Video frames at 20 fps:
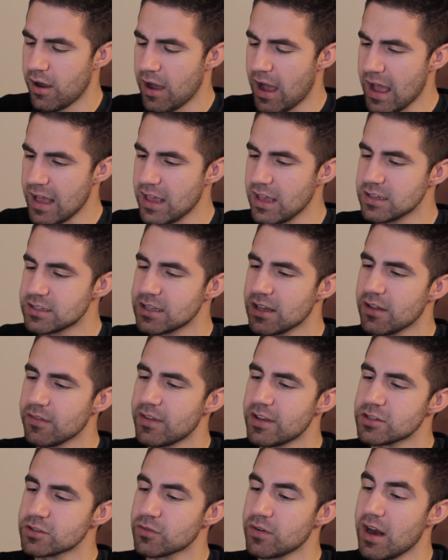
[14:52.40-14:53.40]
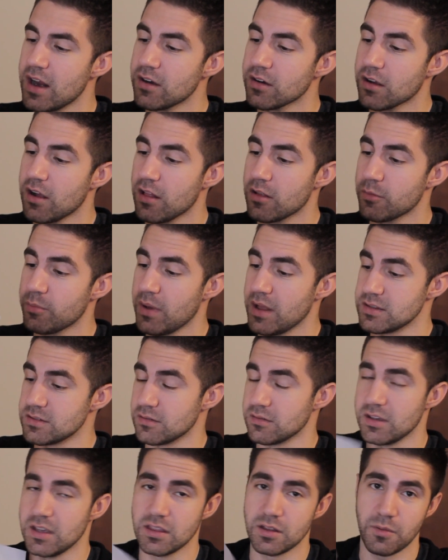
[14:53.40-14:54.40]
I can't tell if that's crayon or colored
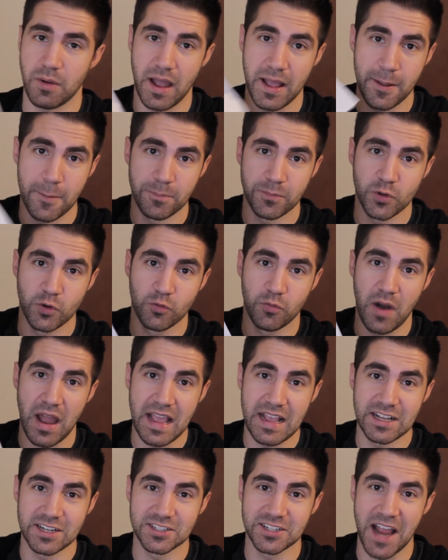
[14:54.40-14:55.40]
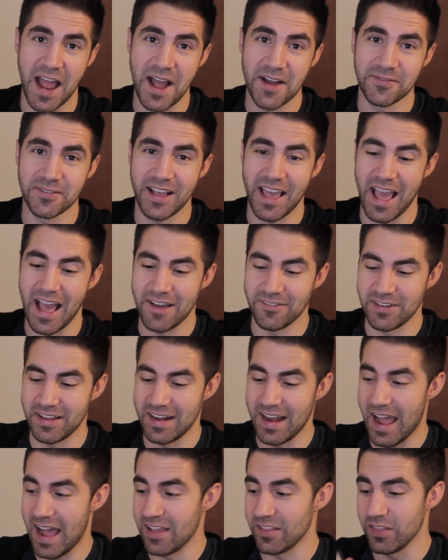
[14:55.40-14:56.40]
pencil. Either way, great job,
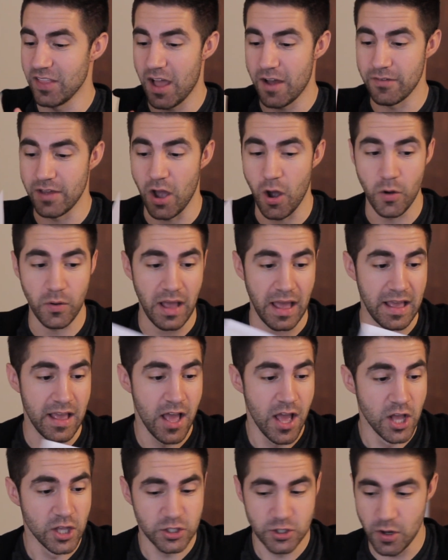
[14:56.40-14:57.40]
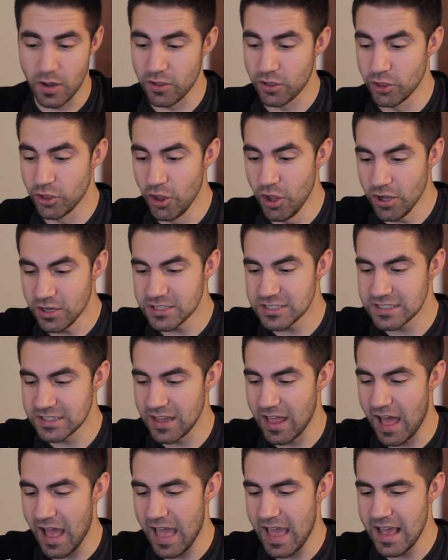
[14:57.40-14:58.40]
Gavin. I love it. Okay, so it looks
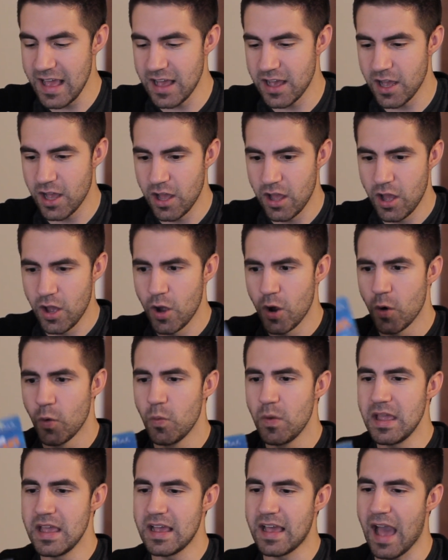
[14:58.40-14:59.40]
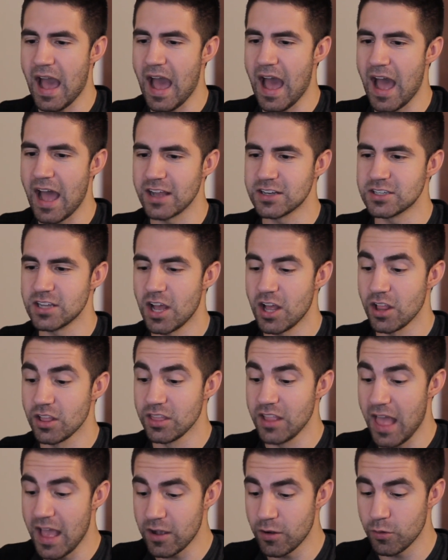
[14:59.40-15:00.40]
like we got
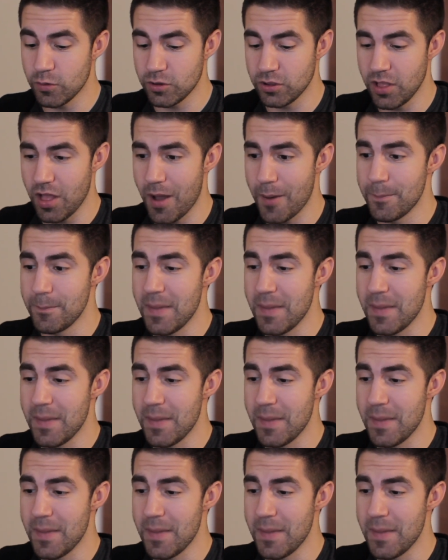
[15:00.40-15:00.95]
Lego Club